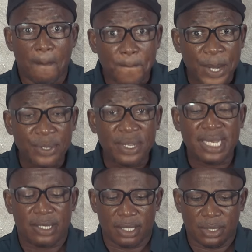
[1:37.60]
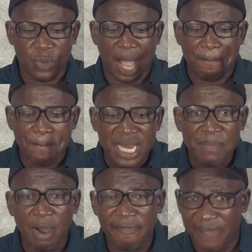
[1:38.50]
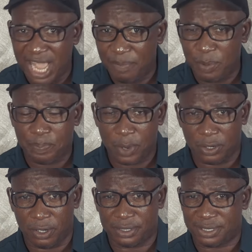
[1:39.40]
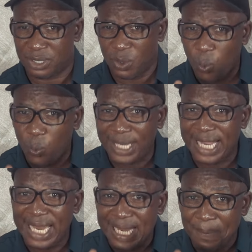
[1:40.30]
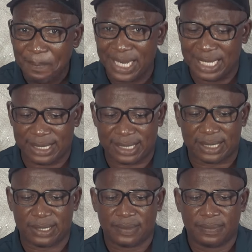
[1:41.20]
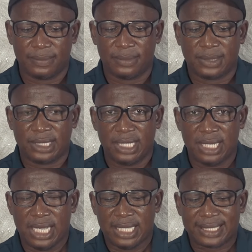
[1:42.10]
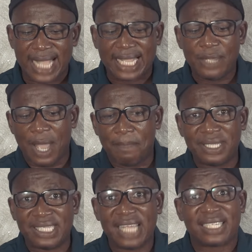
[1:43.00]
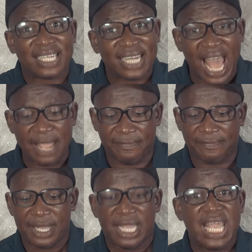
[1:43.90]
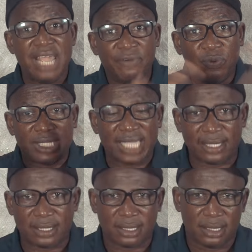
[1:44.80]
Building your minimum viable products within minutes. Taking your business live, even without